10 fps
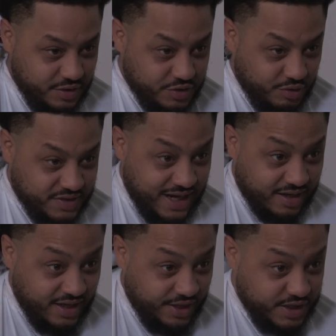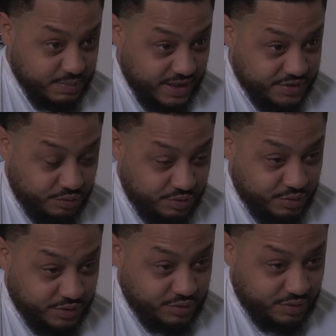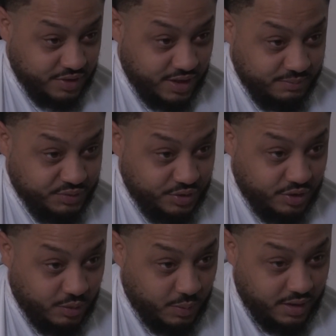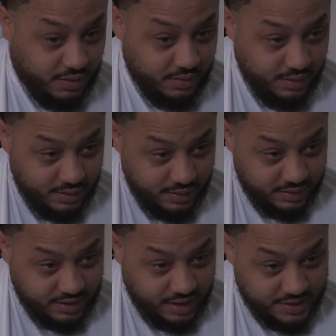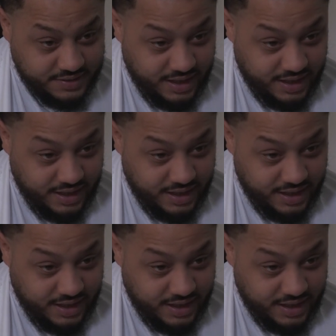You saw Saka get the space, took the goal well. You understand?